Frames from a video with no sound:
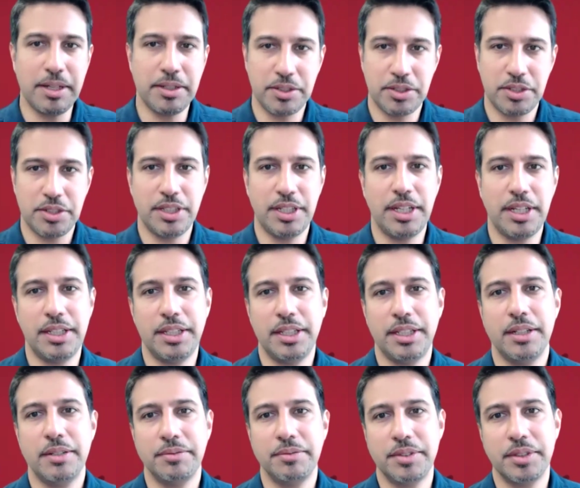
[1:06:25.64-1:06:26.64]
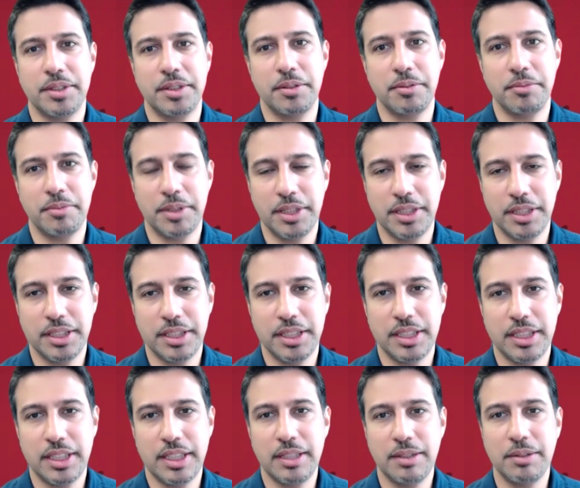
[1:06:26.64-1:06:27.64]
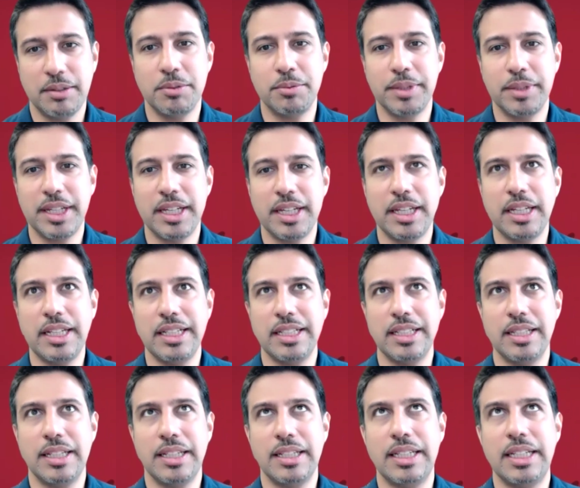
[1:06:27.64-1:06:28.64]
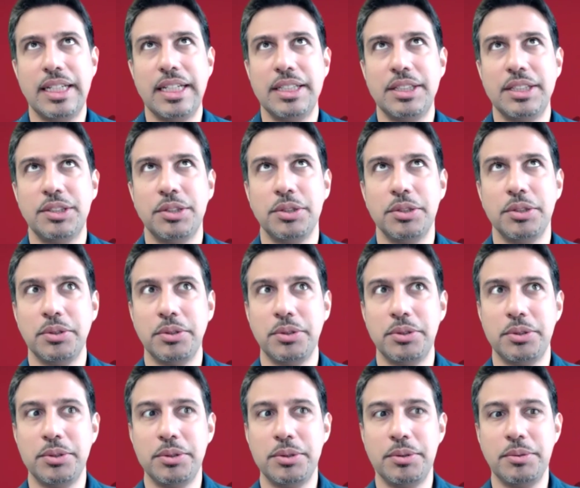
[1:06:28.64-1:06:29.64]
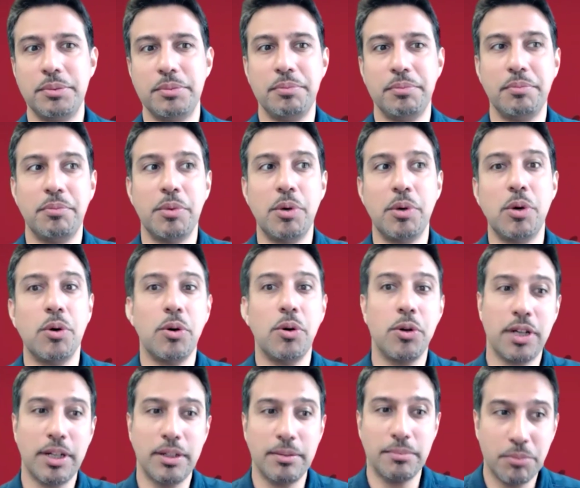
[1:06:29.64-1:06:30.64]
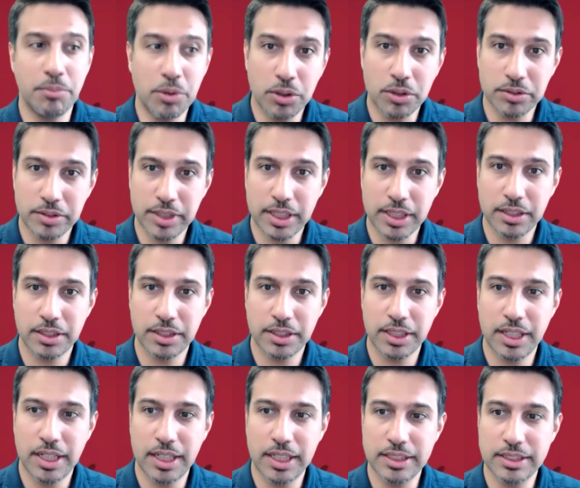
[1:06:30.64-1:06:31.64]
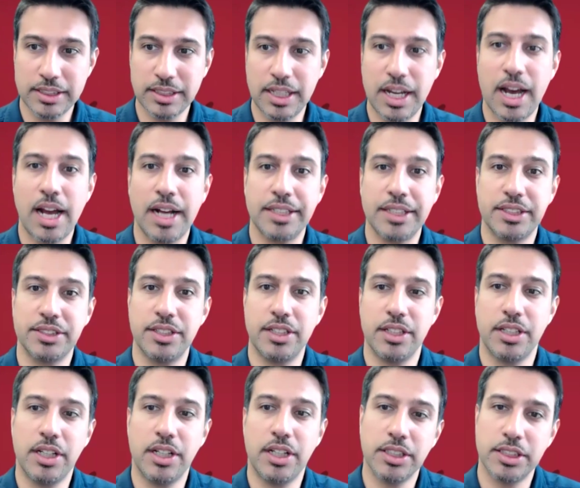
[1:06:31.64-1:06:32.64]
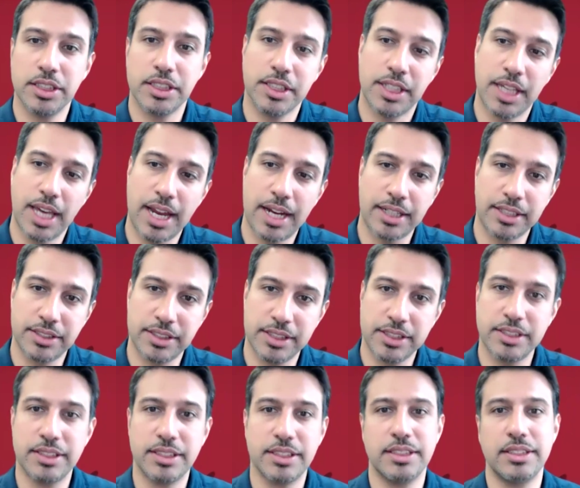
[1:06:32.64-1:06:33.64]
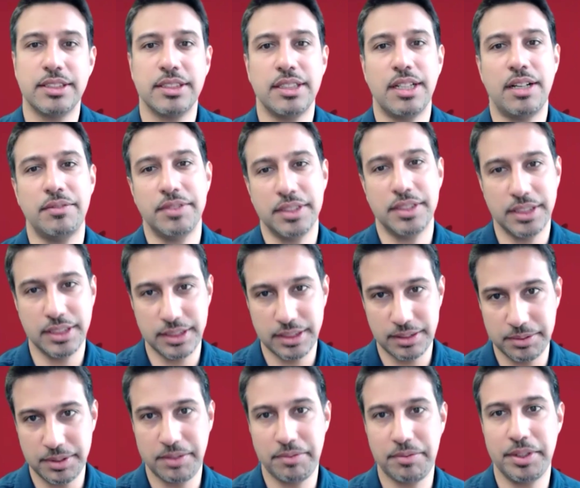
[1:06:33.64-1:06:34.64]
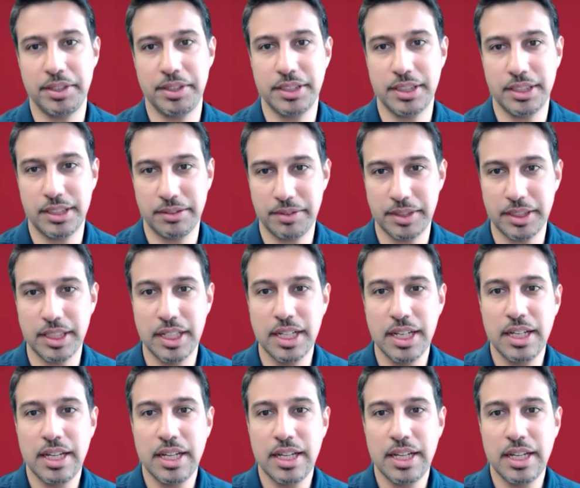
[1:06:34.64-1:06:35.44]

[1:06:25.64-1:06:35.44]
understanding of the community, we need to more and more recognize the hydrologic characteristics of the systems that we are dealing with.